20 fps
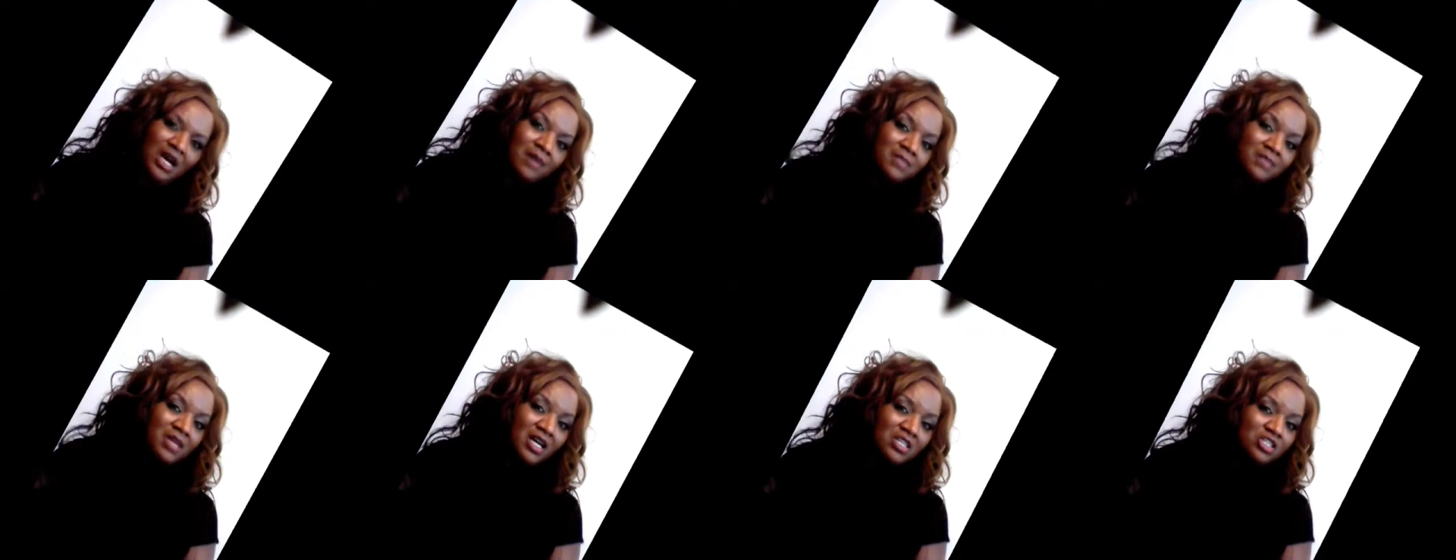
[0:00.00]

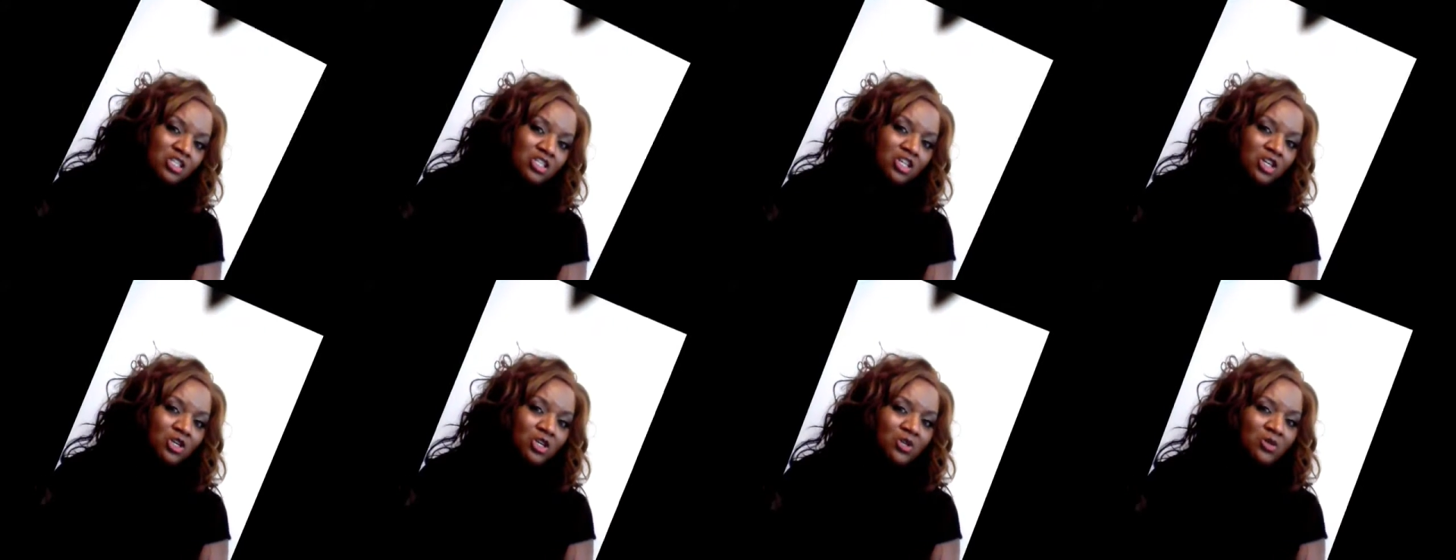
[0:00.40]
God
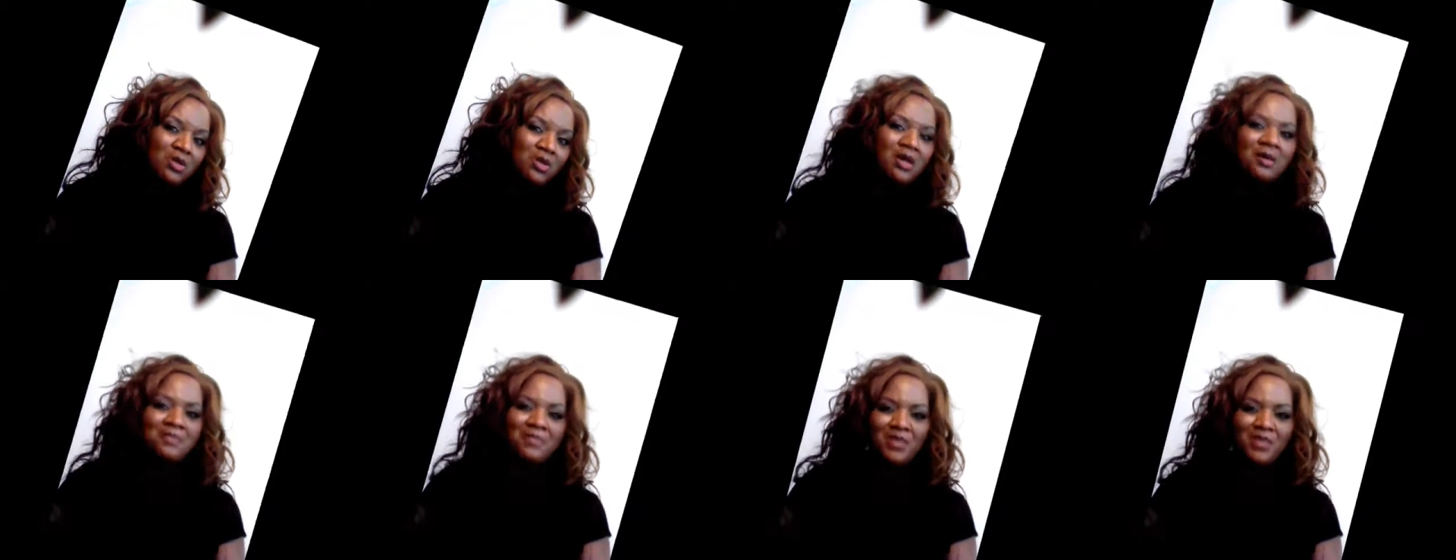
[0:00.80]
bless
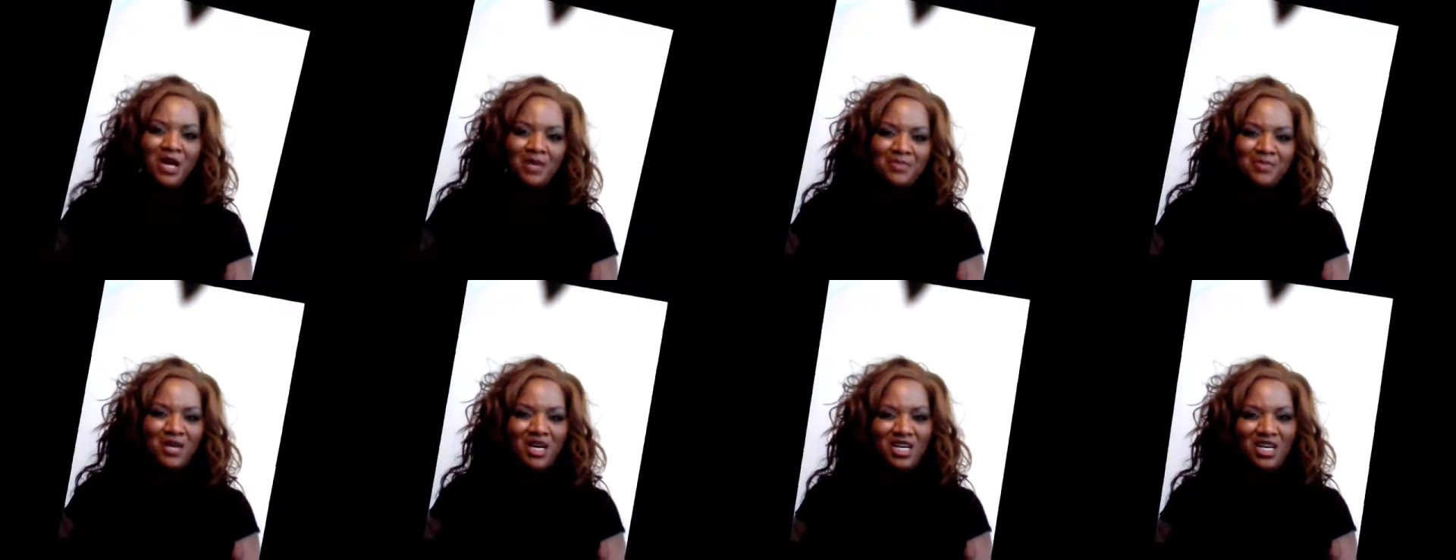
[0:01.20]
you.
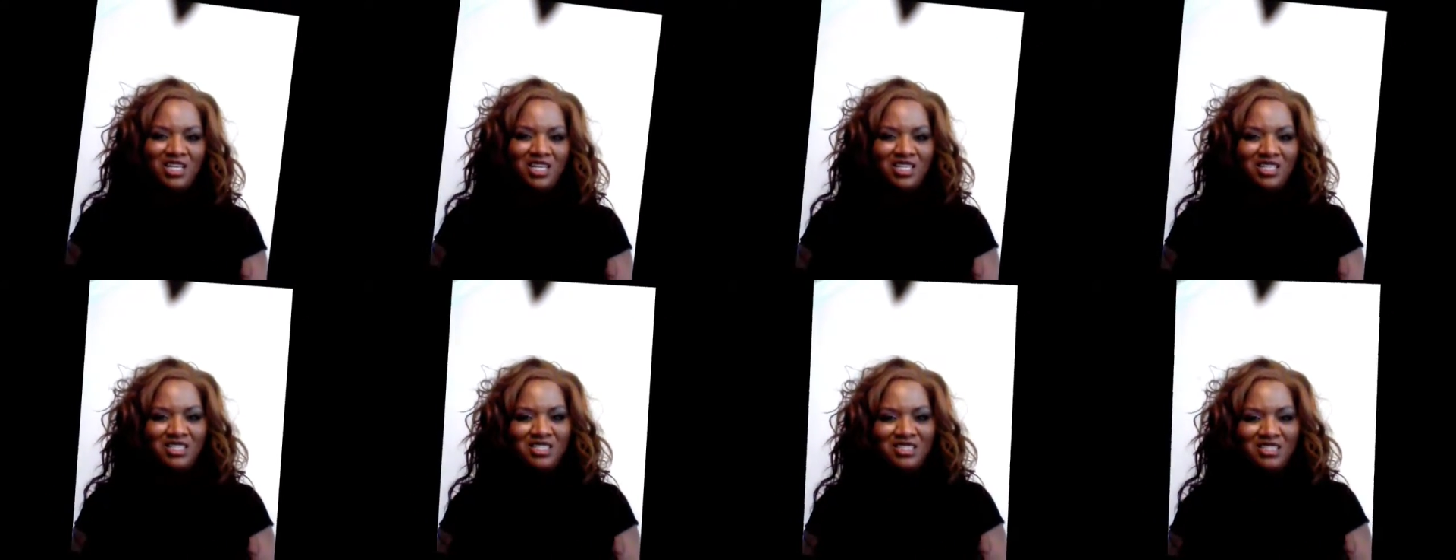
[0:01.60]

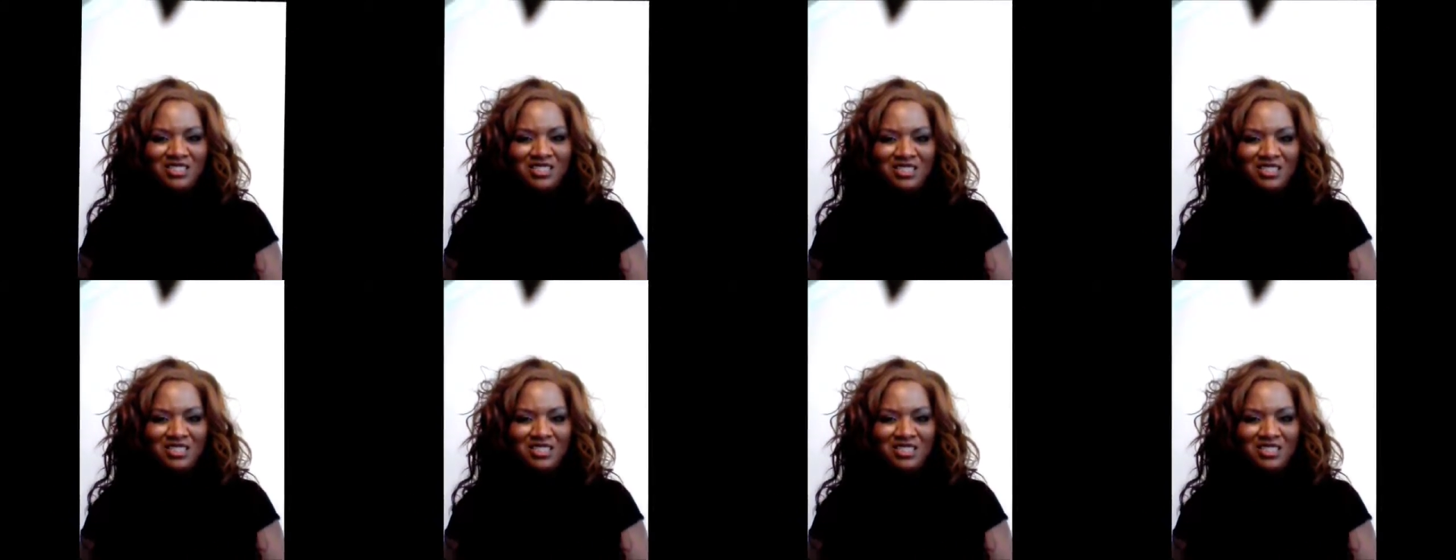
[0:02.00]
Bye-bye.